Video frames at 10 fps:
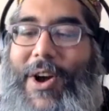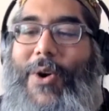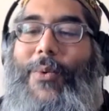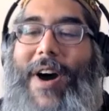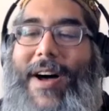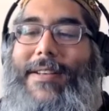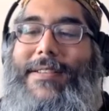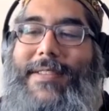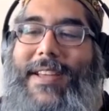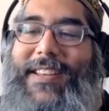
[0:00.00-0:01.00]

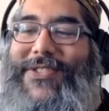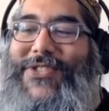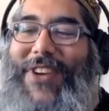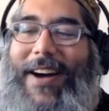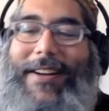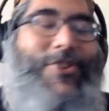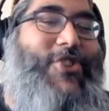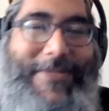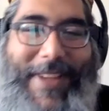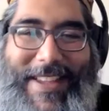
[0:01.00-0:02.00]
was his uncle
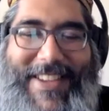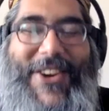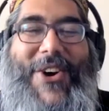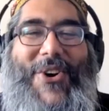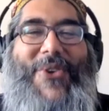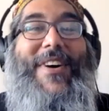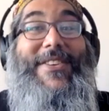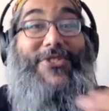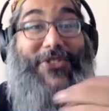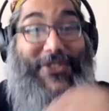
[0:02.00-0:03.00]
Shafi, who
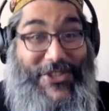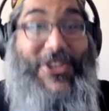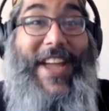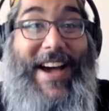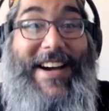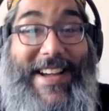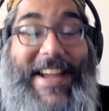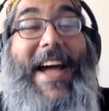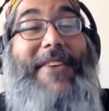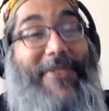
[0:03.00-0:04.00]
was Shia
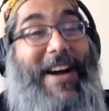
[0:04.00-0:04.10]
and